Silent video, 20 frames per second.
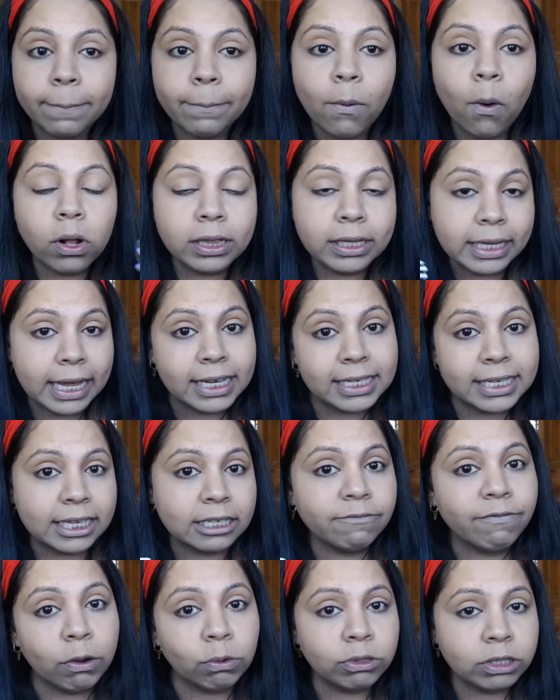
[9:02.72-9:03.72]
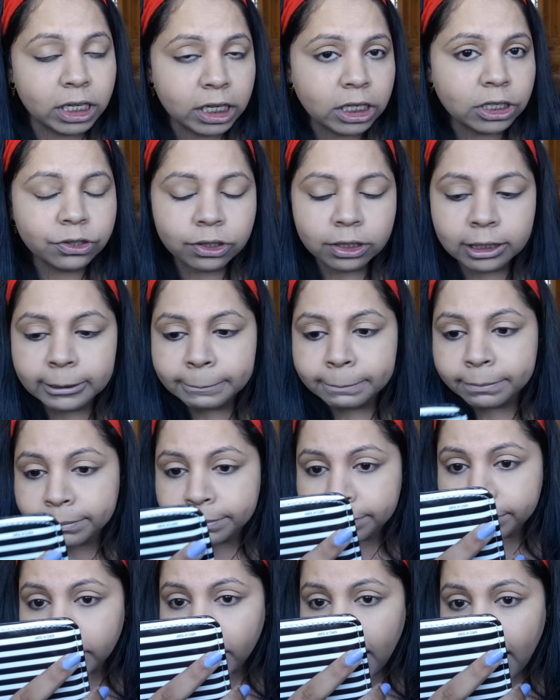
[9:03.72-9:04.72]
up all the excess foundation
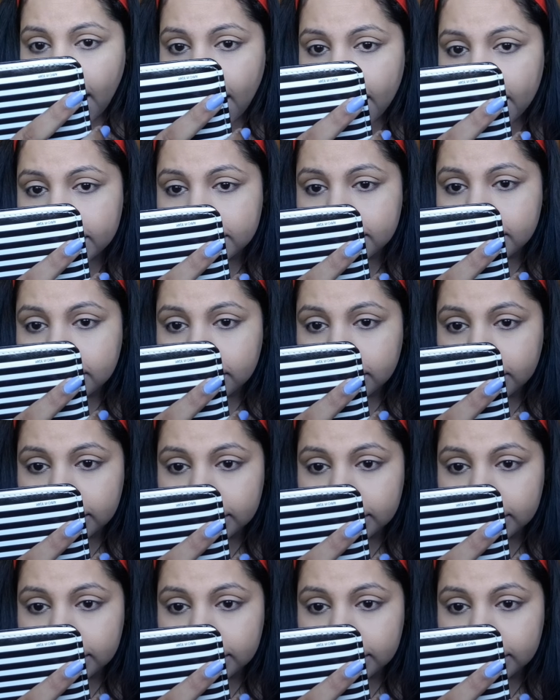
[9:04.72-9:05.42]
and